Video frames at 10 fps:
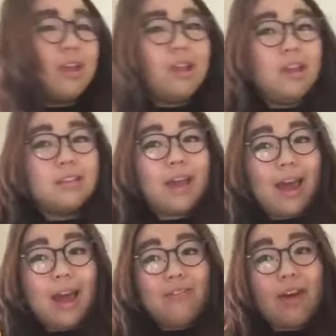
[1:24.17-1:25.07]
it's
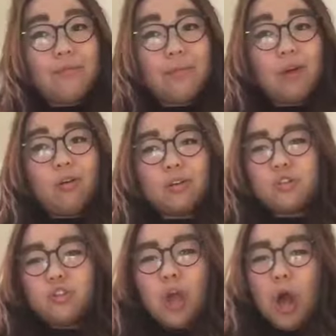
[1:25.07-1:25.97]
half half milk
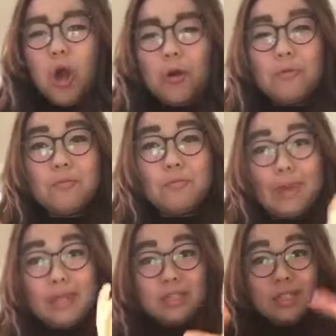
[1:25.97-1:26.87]
so
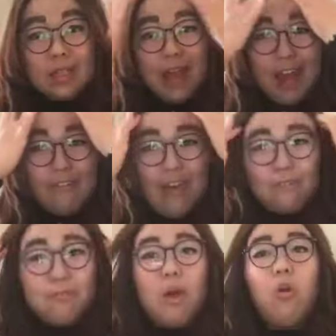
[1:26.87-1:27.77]
basically half
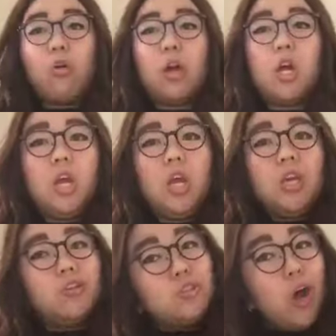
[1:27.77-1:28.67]
half milk
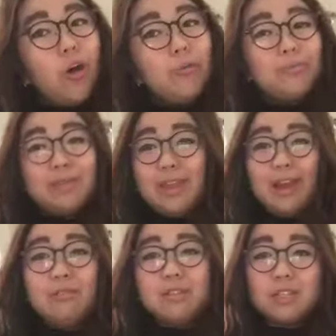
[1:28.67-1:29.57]
so
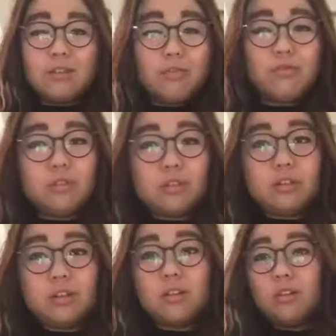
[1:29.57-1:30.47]
now it's time for first
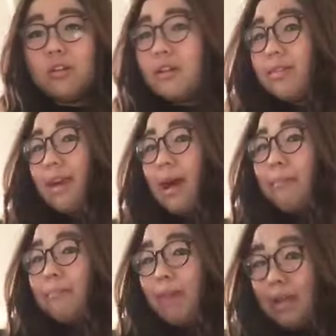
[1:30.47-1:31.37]
starting. Look at
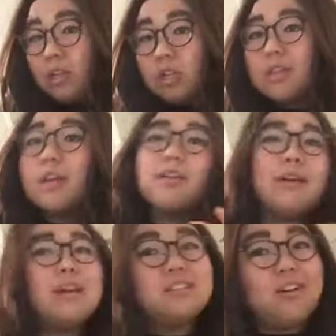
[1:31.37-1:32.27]
that. My curly hair
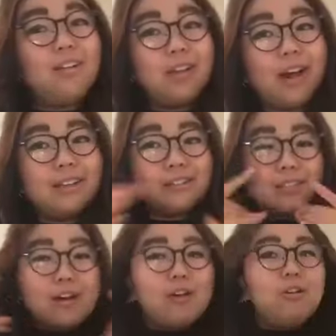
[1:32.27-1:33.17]
its a lot.
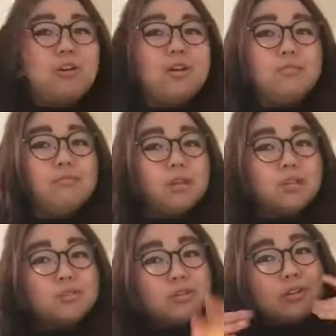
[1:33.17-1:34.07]
So make
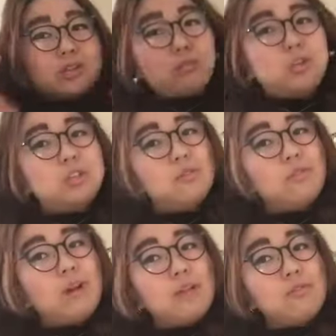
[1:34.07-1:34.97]
sure you guys watching
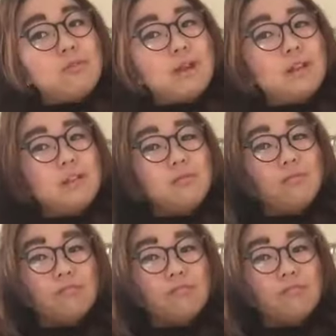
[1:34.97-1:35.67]
live already.